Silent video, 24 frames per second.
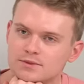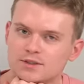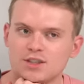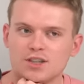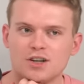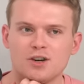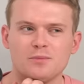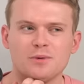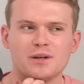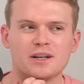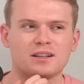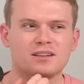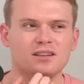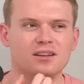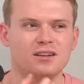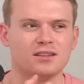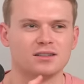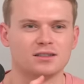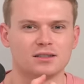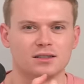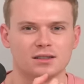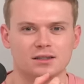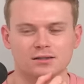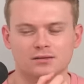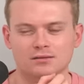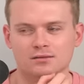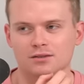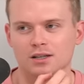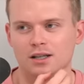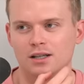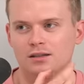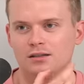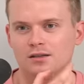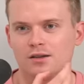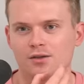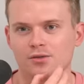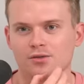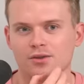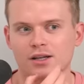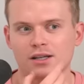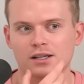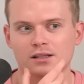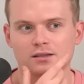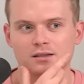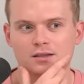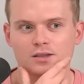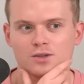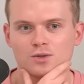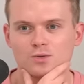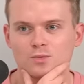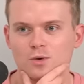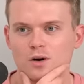Jeremy Clarkson. Right. Three, two,